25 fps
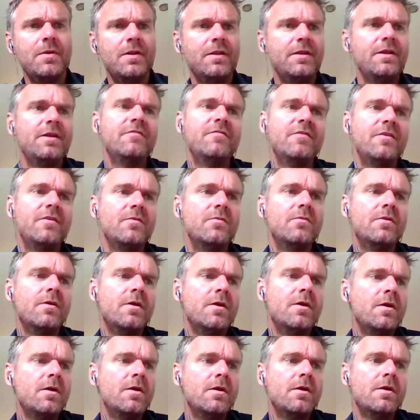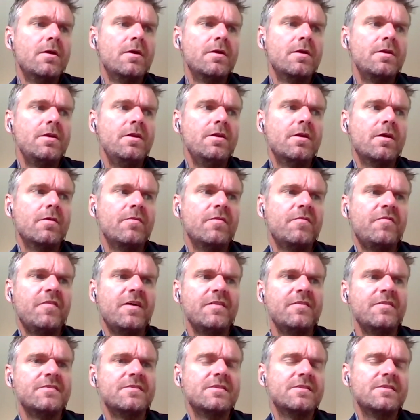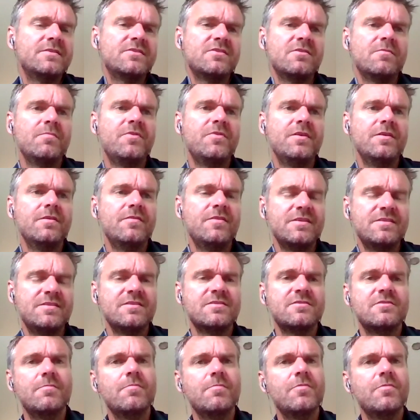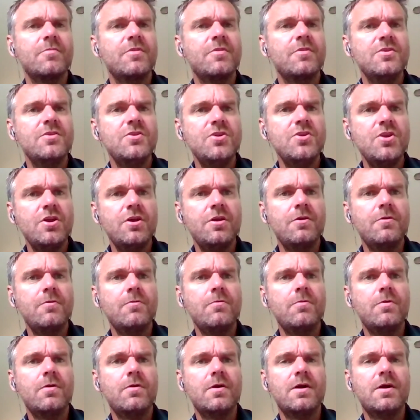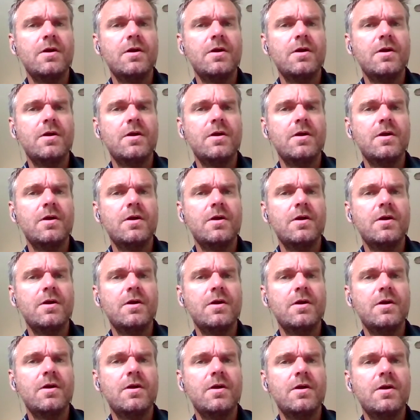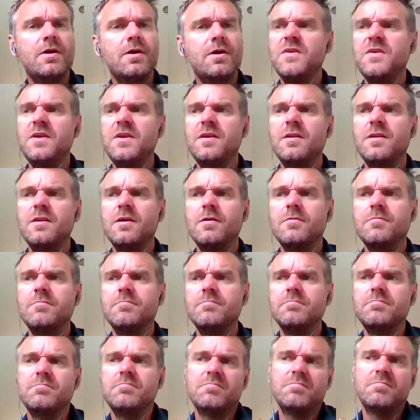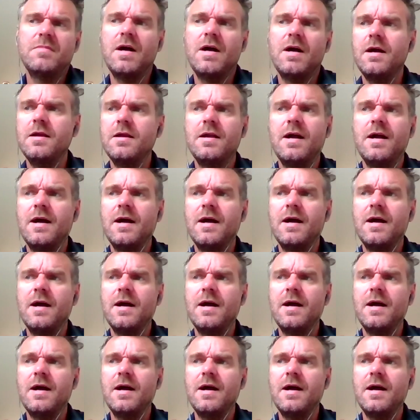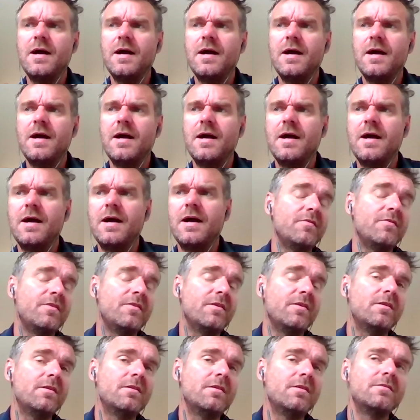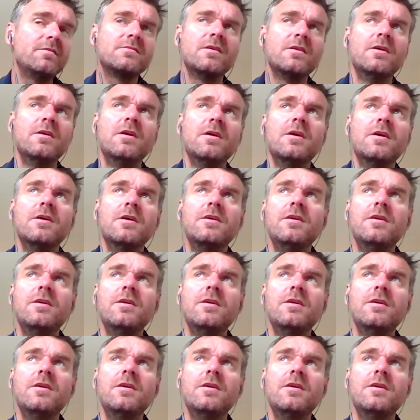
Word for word: We believe in you know the fact that there's something. This is something new, and um, you know, I, we believe that that